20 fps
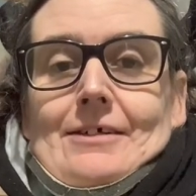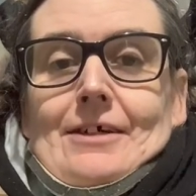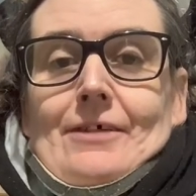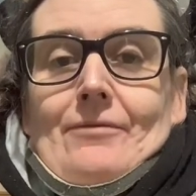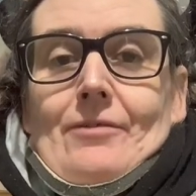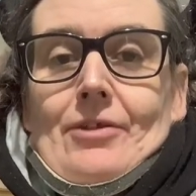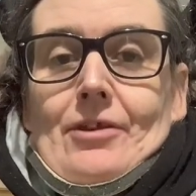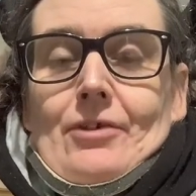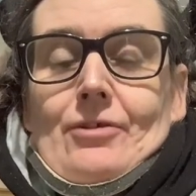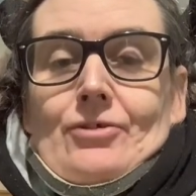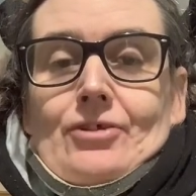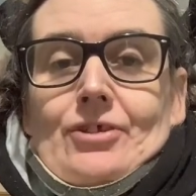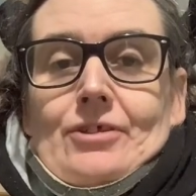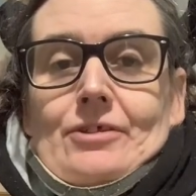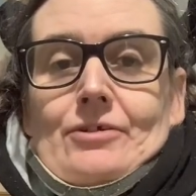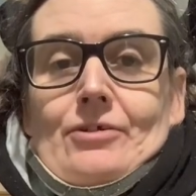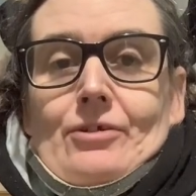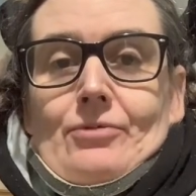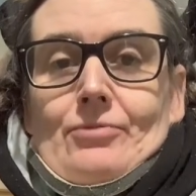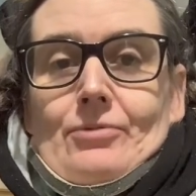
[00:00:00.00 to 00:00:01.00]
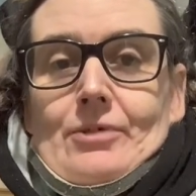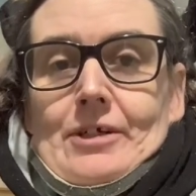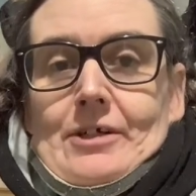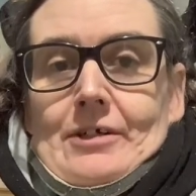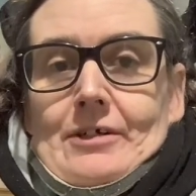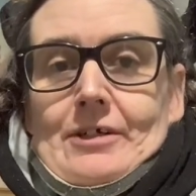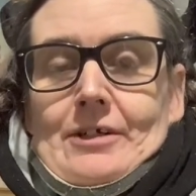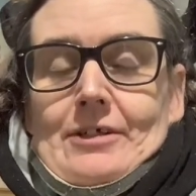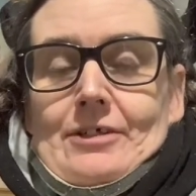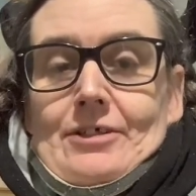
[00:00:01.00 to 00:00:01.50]
Even though she's got a
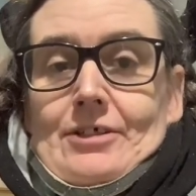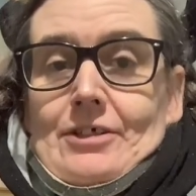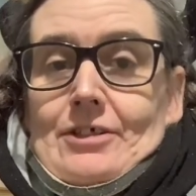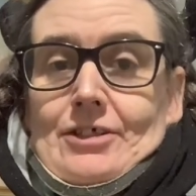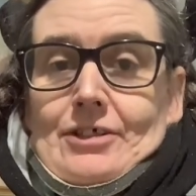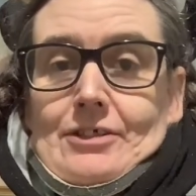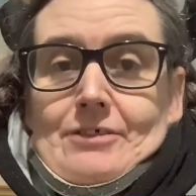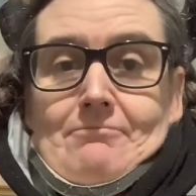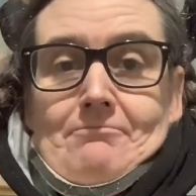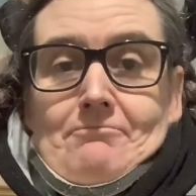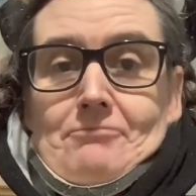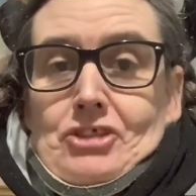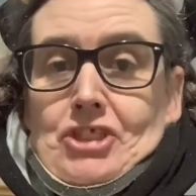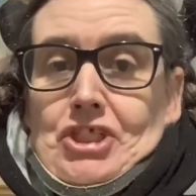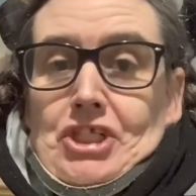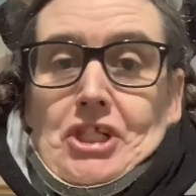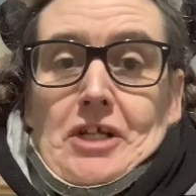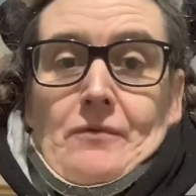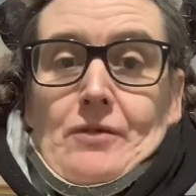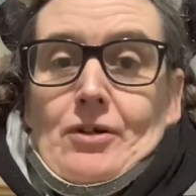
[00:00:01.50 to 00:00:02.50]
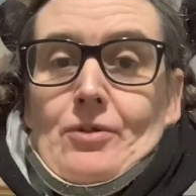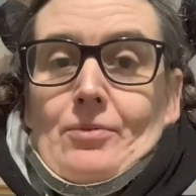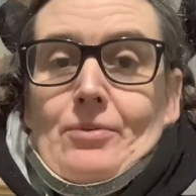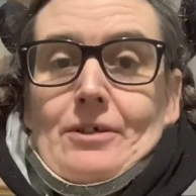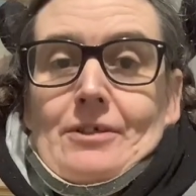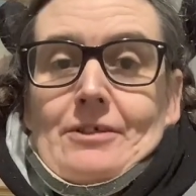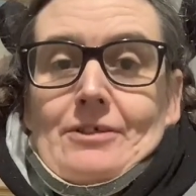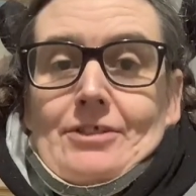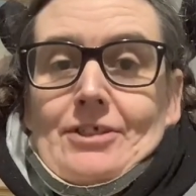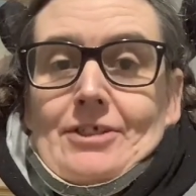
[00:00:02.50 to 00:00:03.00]
rare condition, she never
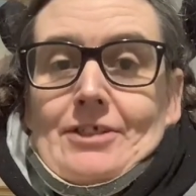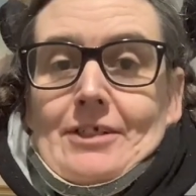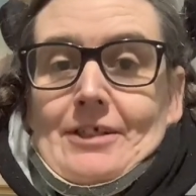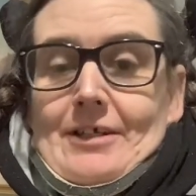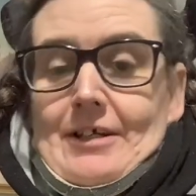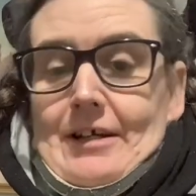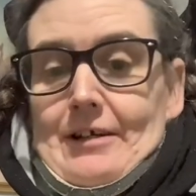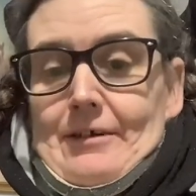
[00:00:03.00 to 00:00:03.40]
quit. She